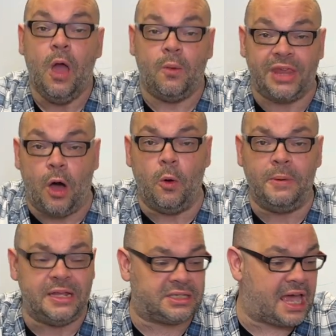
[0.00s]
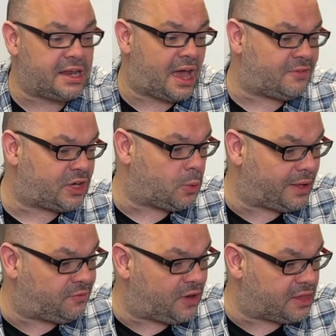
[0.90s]
With that all being said, I've had a
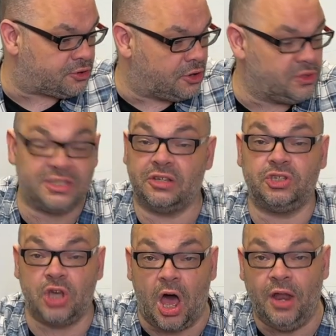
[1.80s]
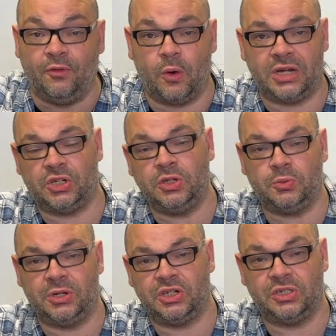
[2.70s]
quick flick through. There's a ton of questions,
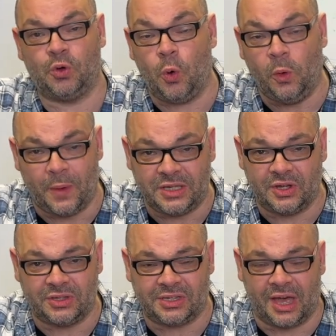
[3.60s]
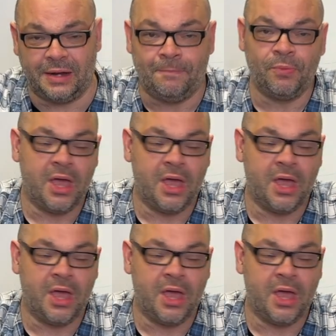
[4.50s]
which is always a good sign.